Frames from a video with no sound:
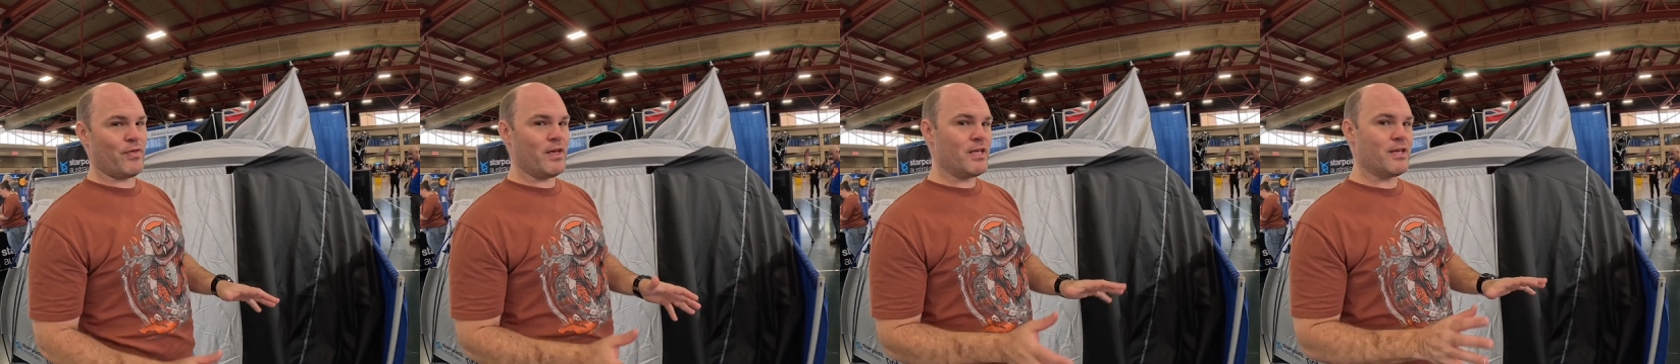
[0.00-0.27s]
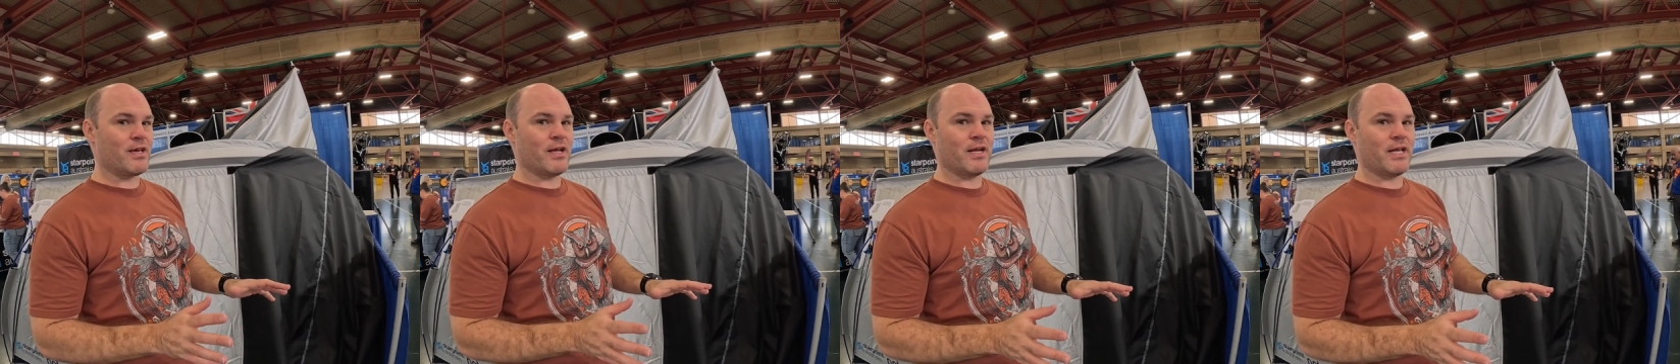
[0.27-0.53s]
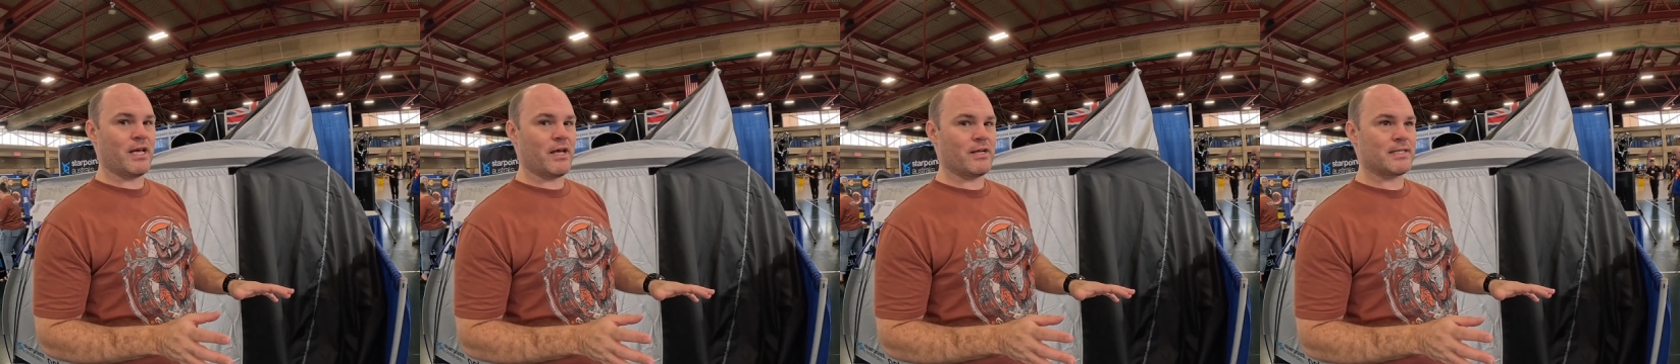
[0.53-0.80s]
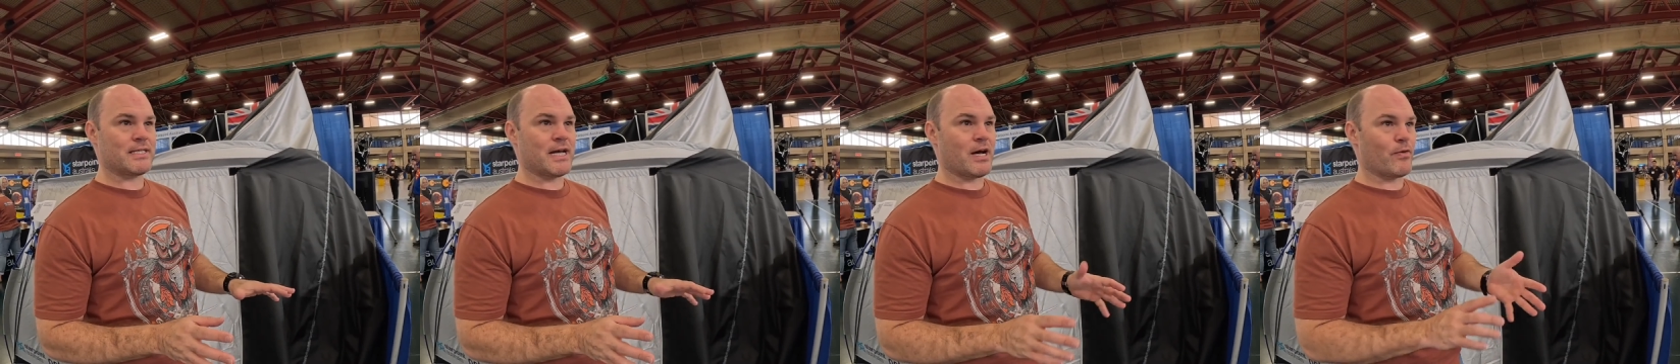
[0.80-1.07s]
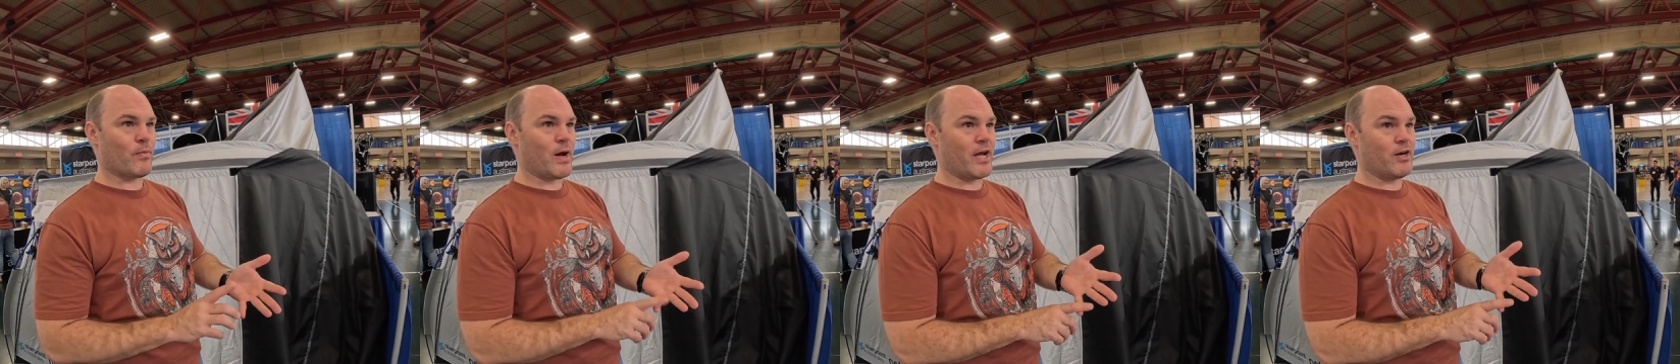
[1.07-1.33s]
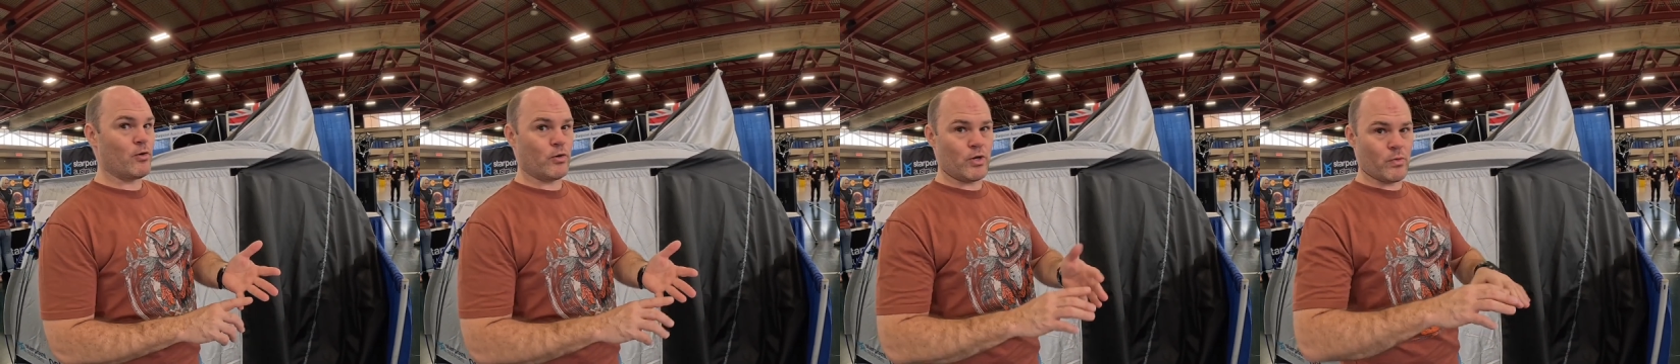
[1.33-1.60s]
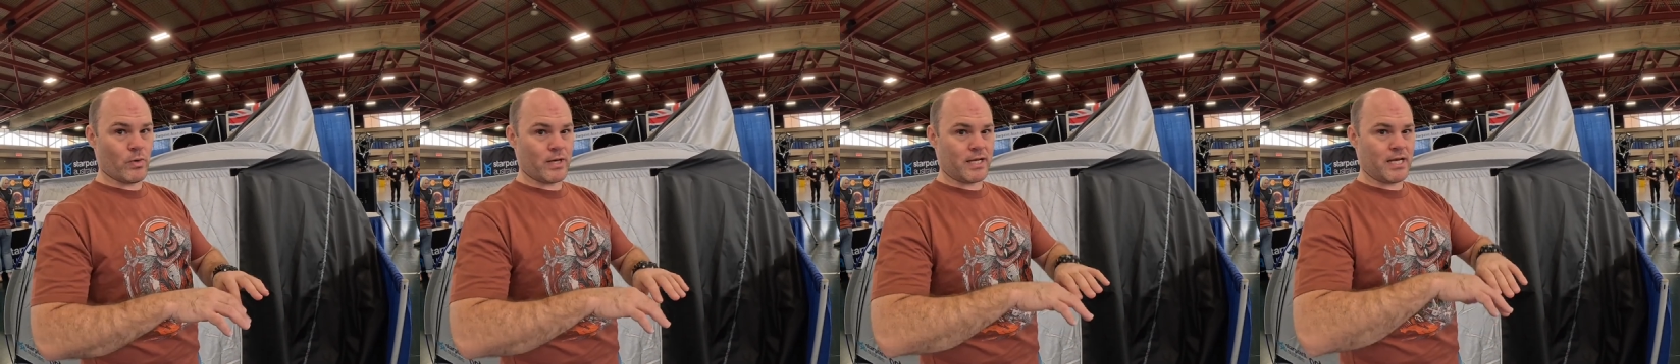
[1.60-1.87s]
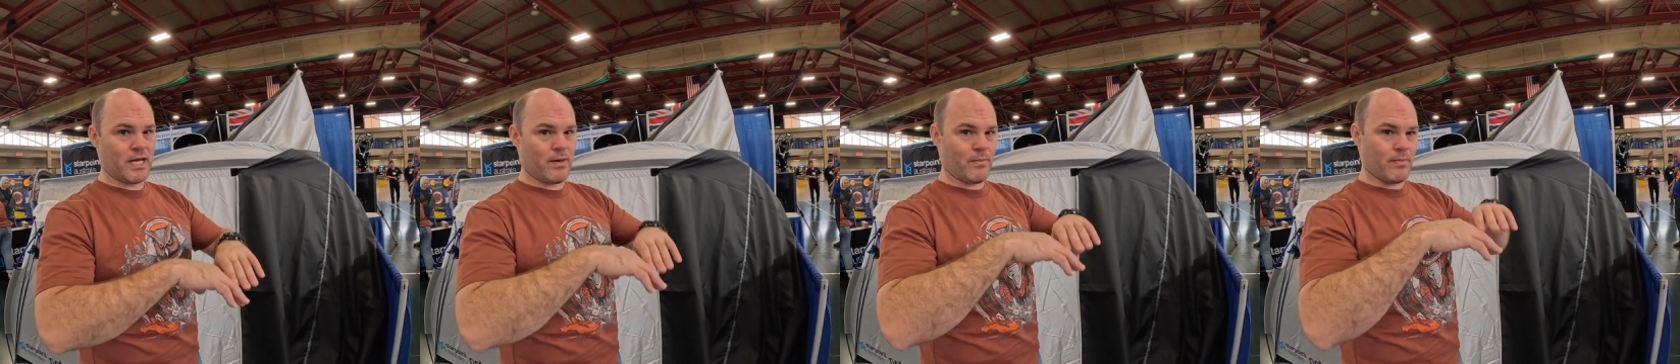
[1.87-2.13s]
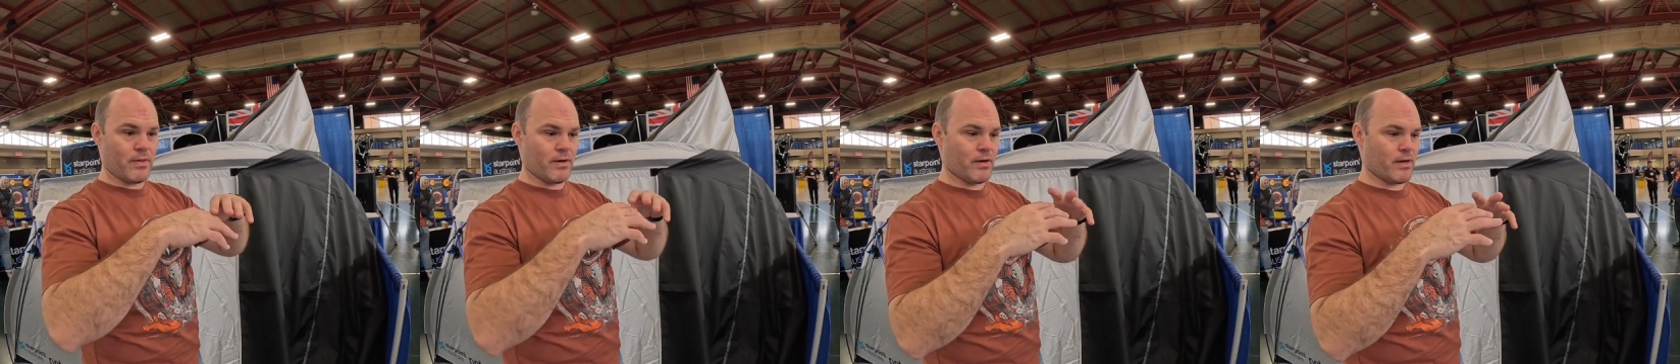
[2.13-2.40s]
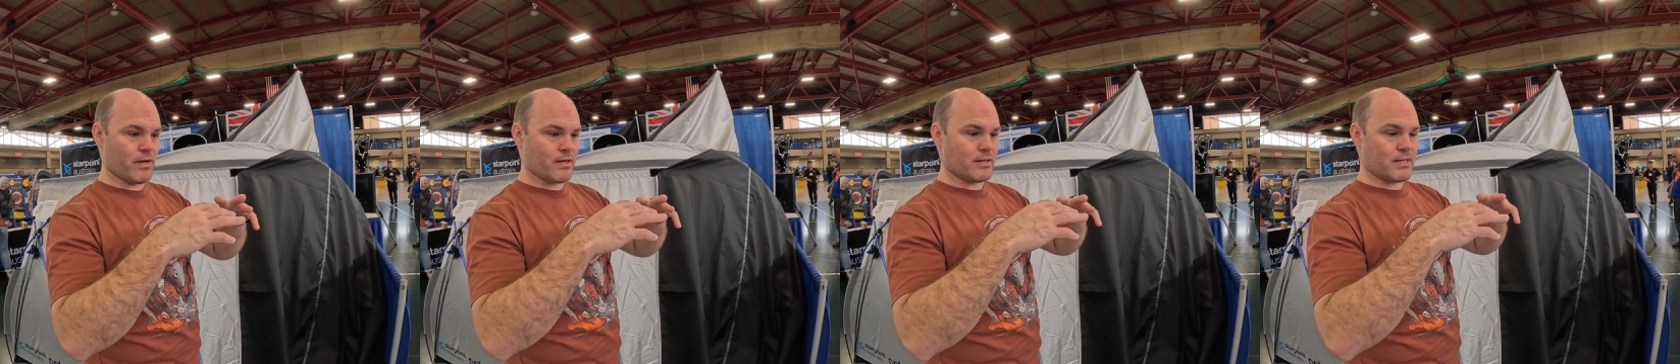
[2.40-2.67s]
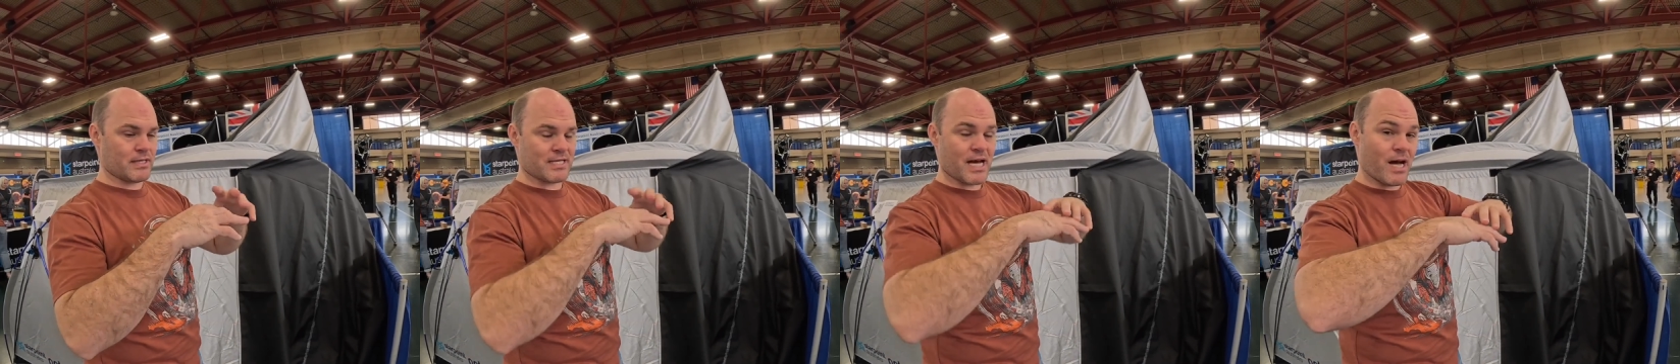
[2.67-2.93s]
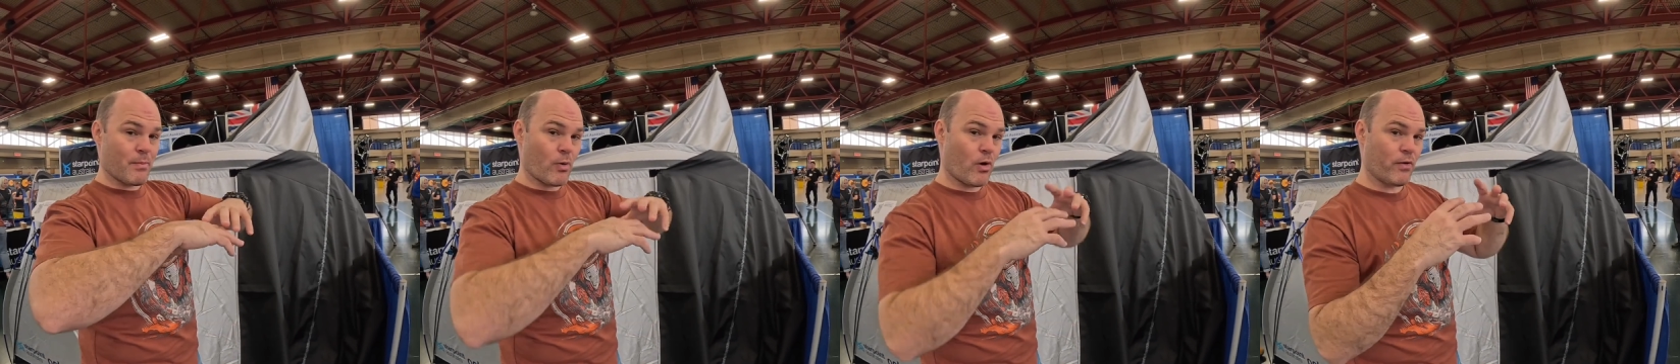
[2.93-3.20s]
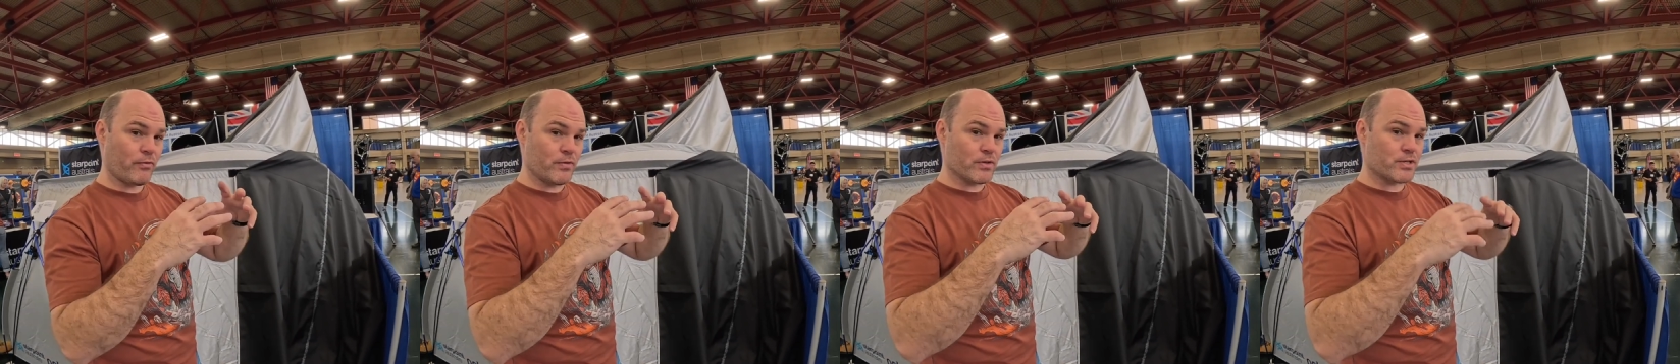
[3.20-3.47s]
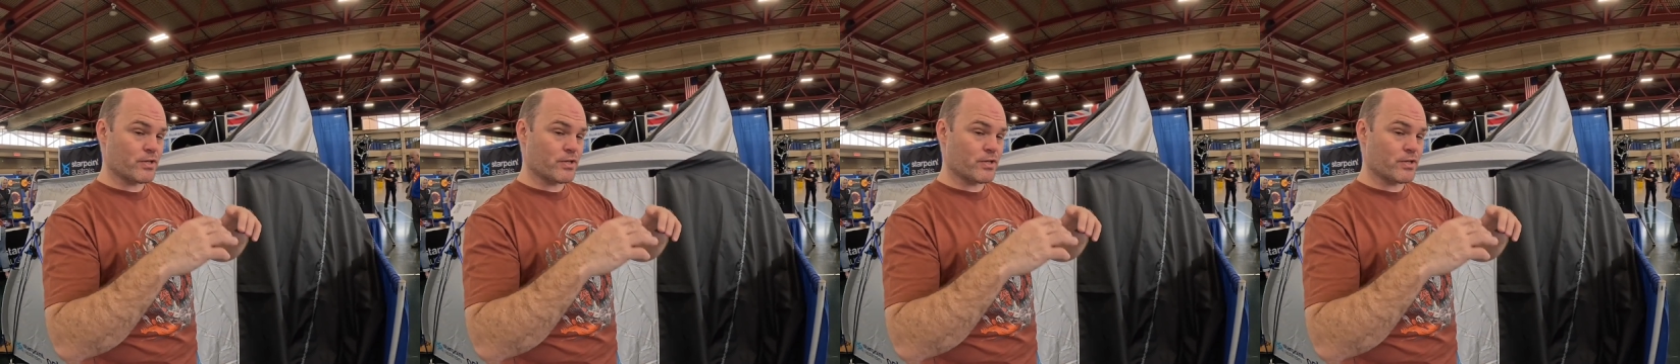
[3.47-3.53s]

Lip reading: think you're going to get rain or you want to keep the tarp off your